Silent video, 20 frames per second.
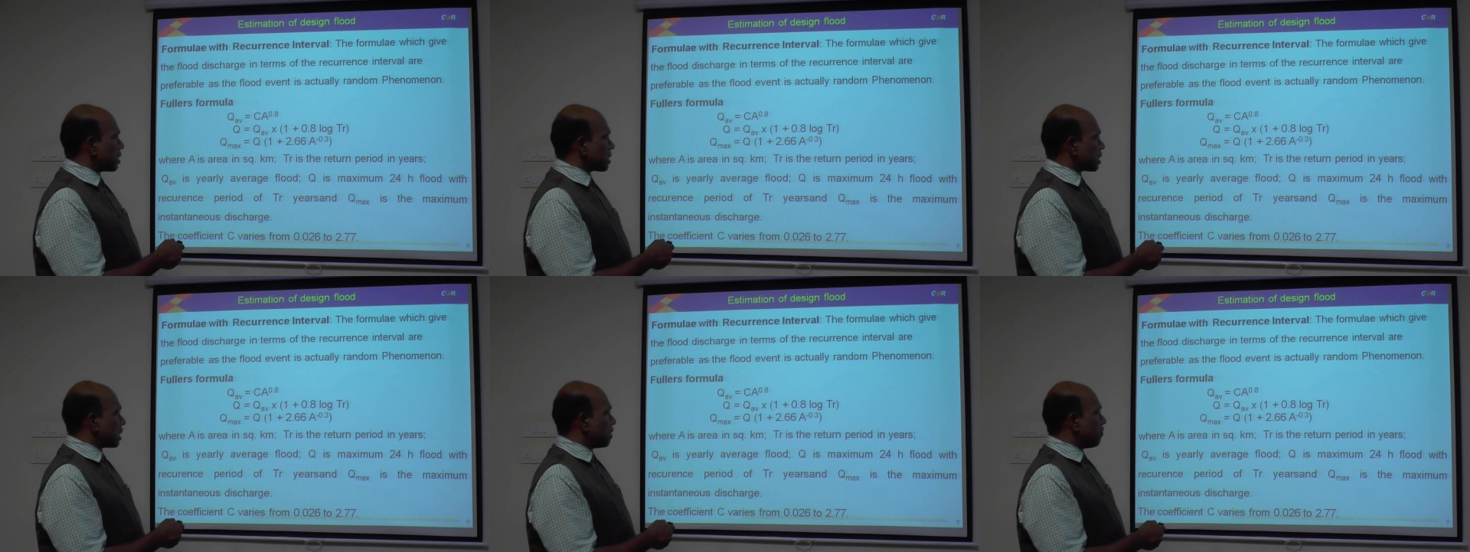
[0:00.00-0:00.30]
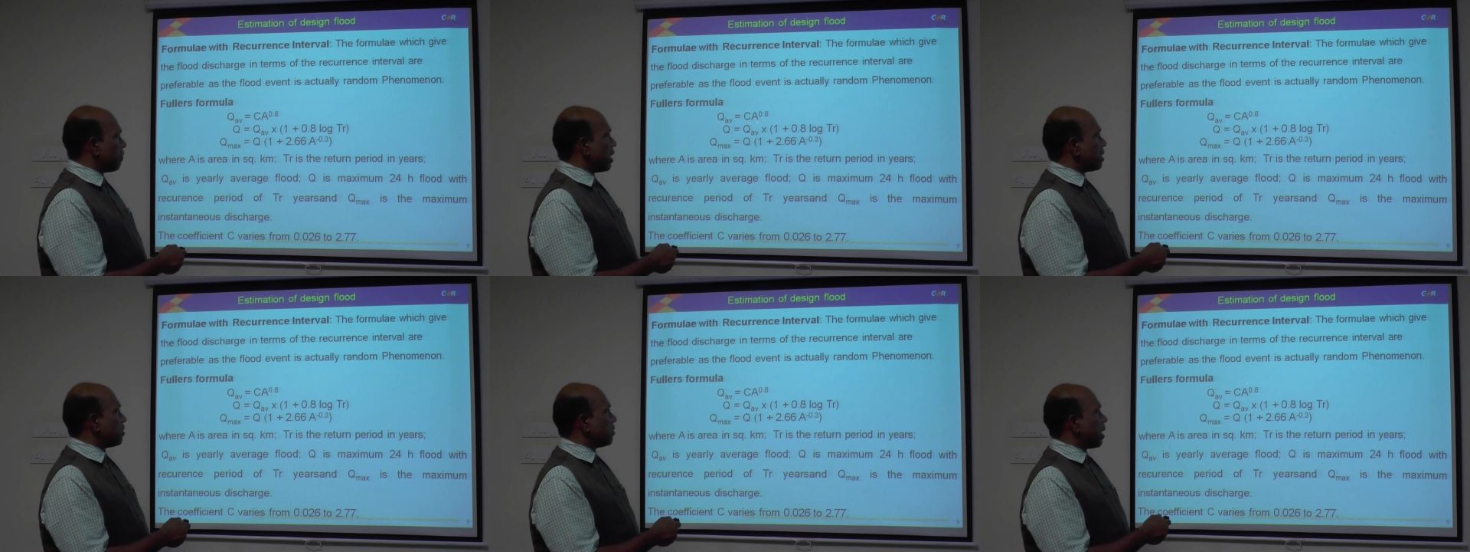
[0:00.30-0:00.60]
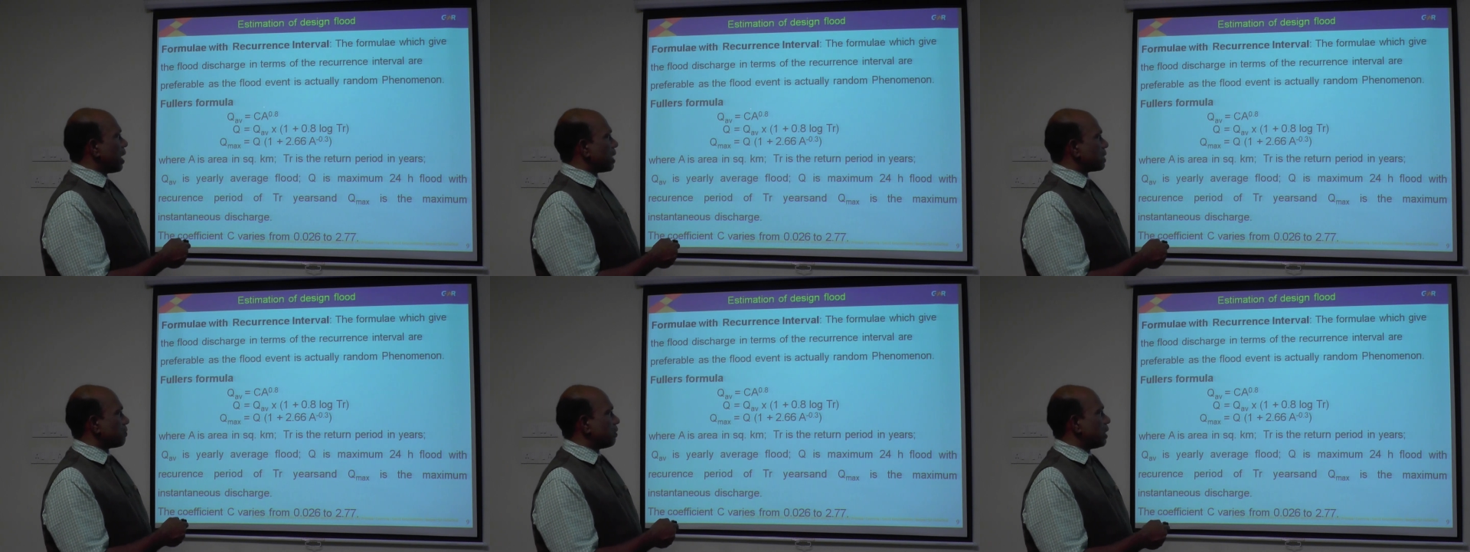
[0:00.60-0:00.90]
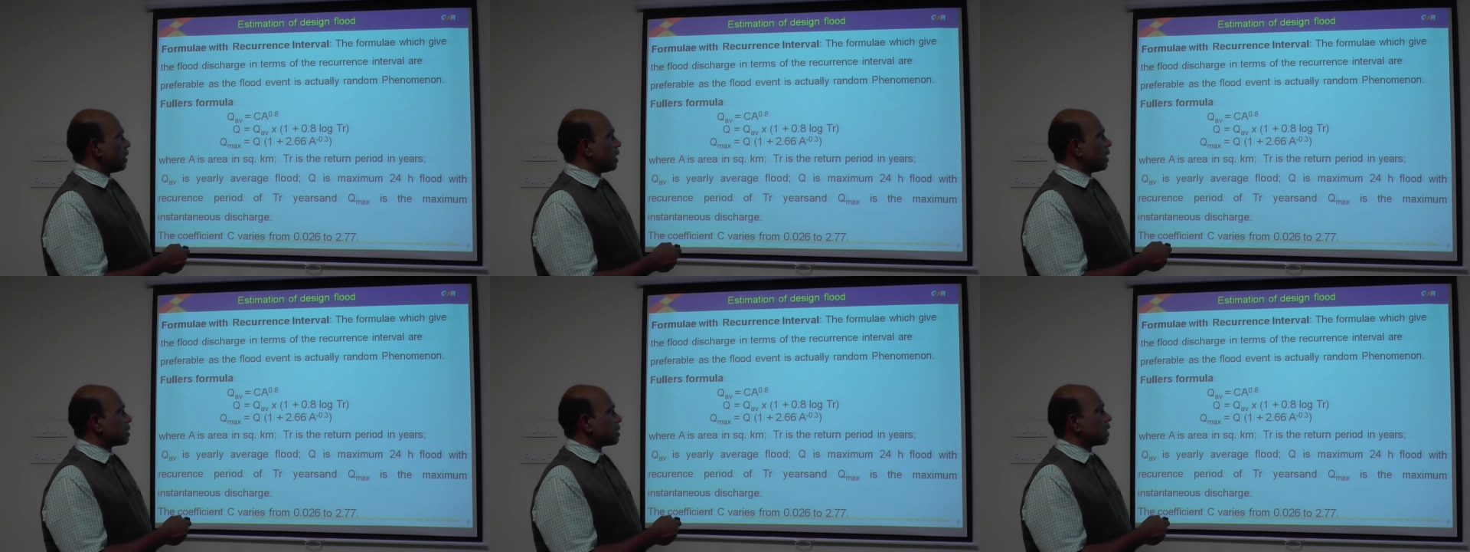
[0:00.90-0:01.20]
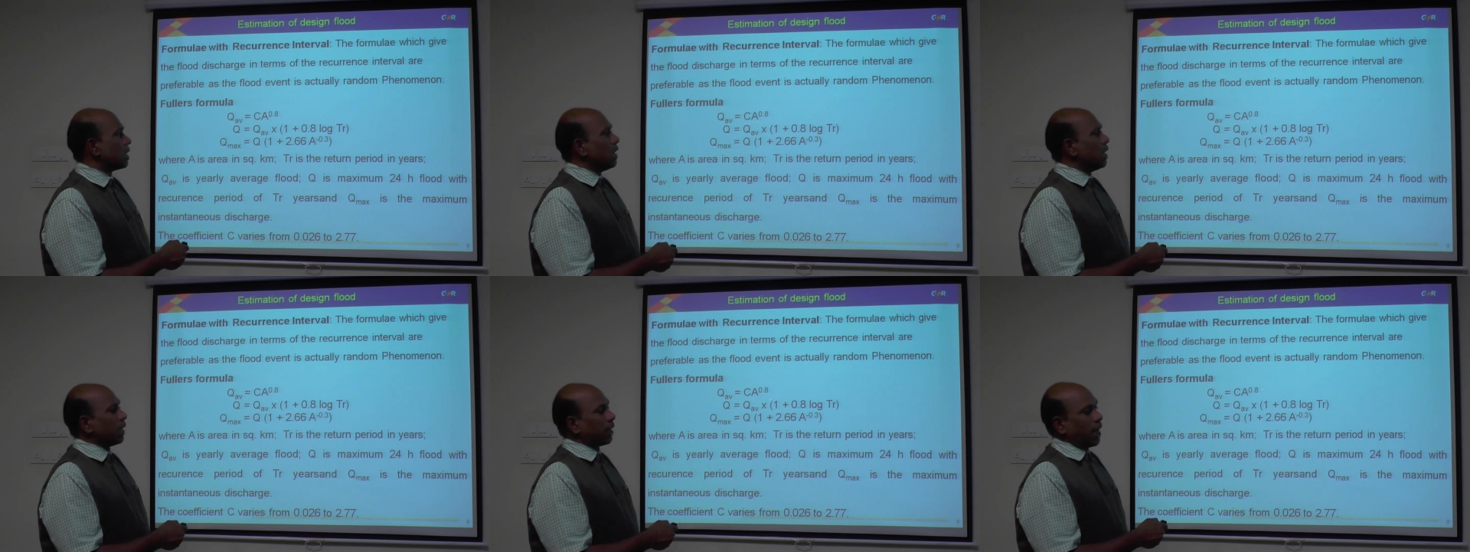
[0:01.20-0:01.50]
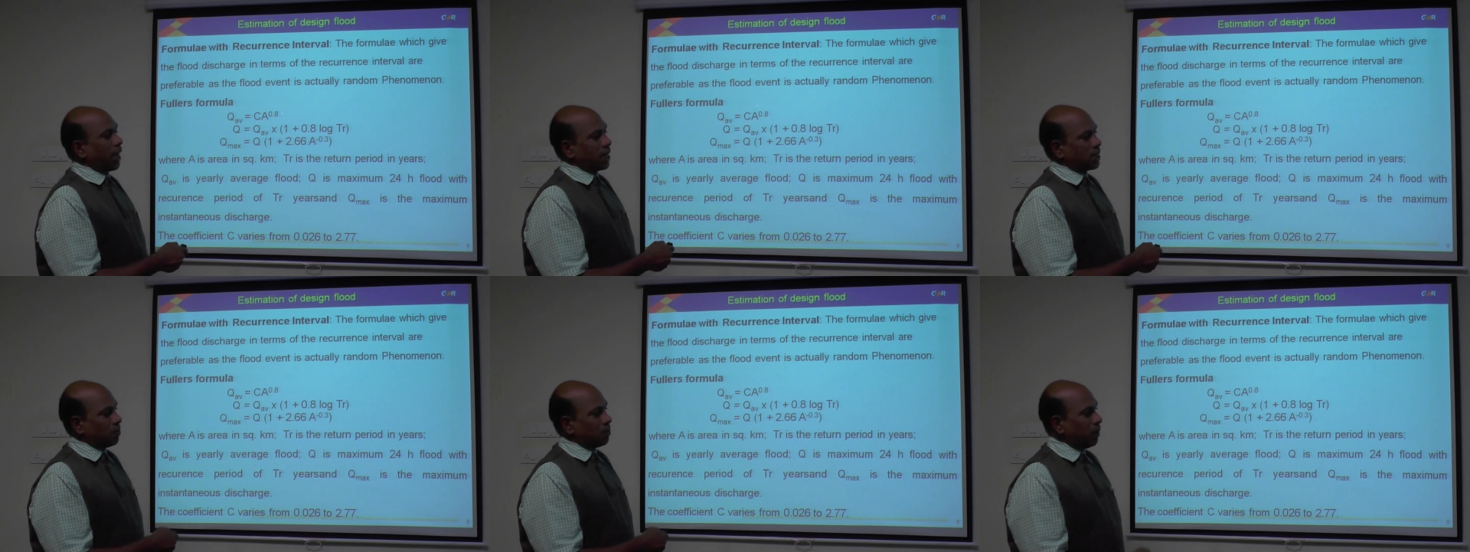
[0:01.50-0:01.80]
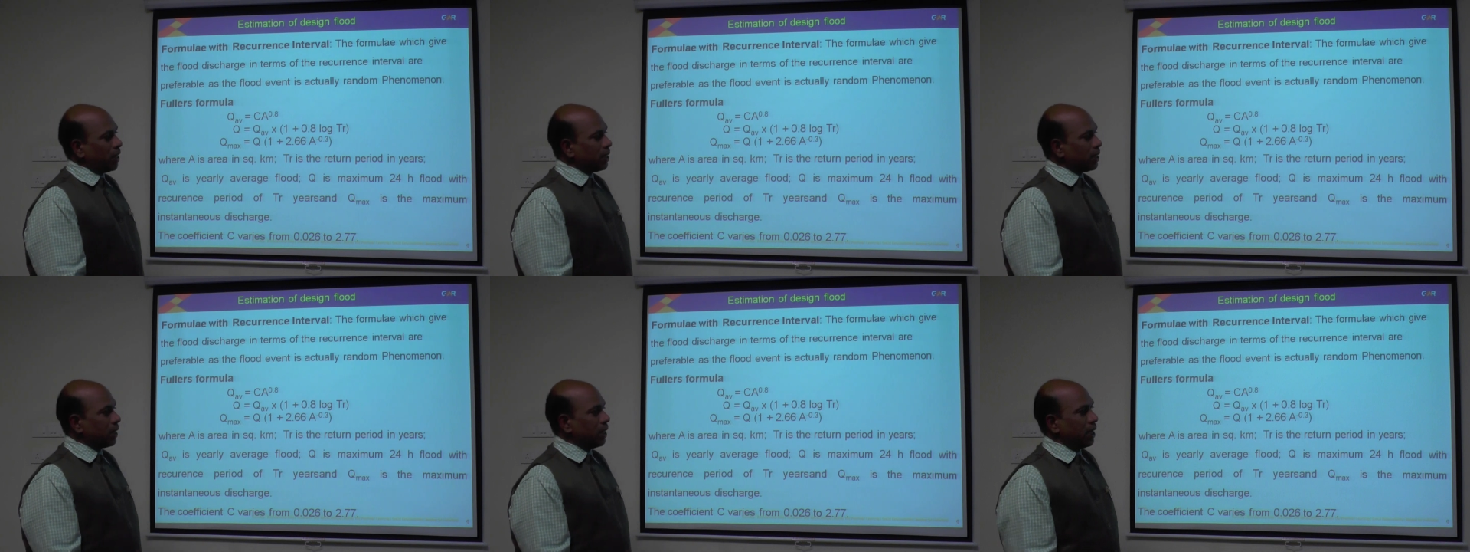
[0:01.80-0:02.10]
C value as well as
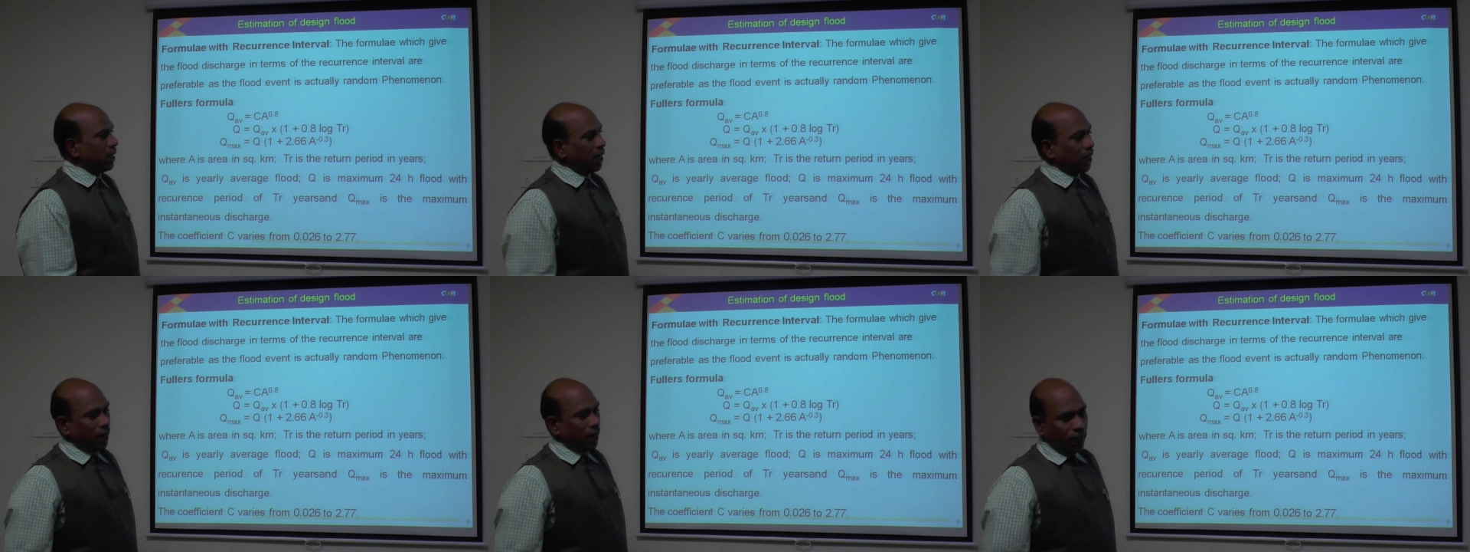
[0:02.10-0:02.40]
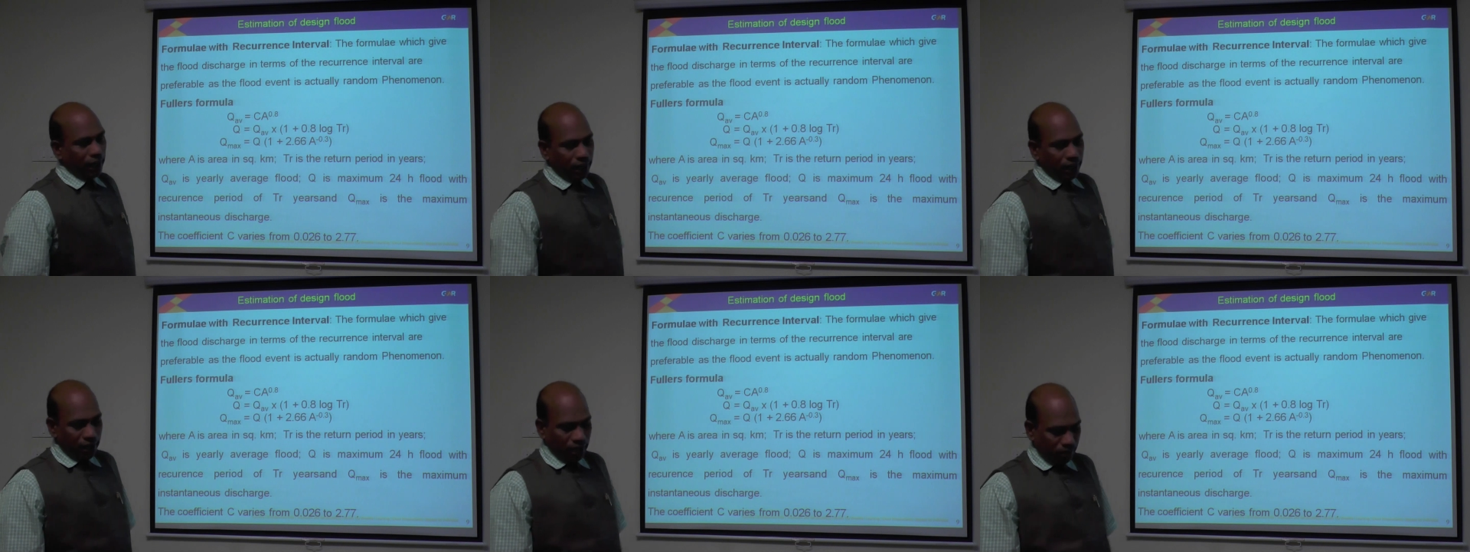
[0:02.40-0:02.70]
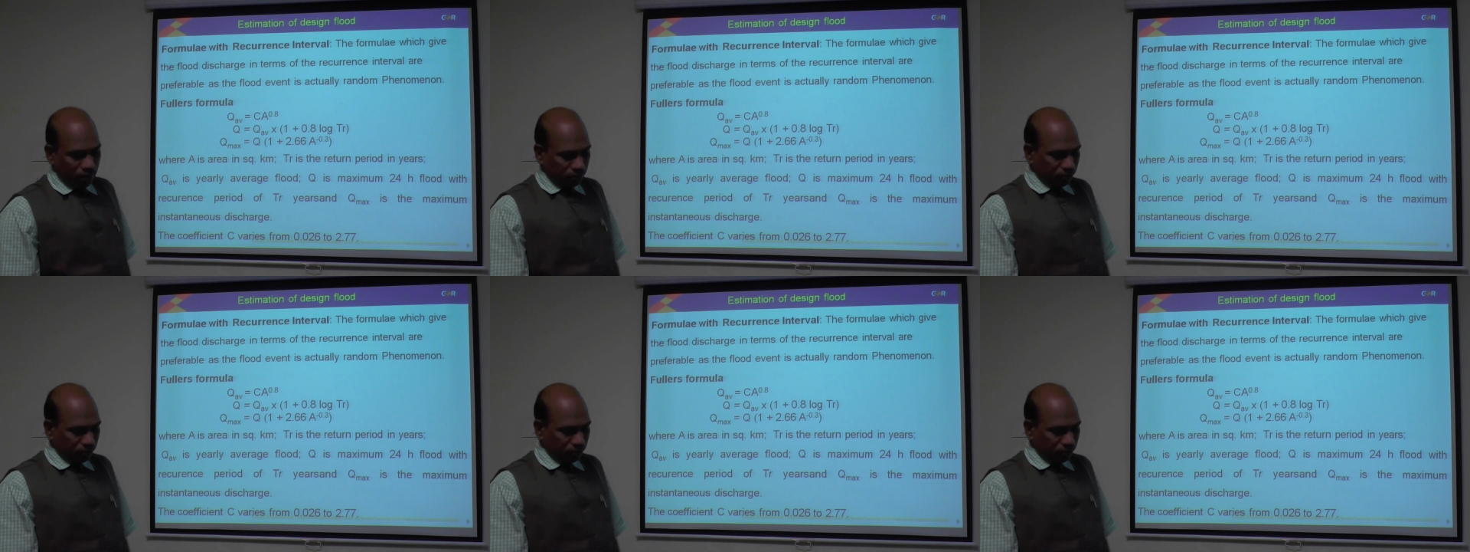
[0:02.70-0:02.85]
catchment area.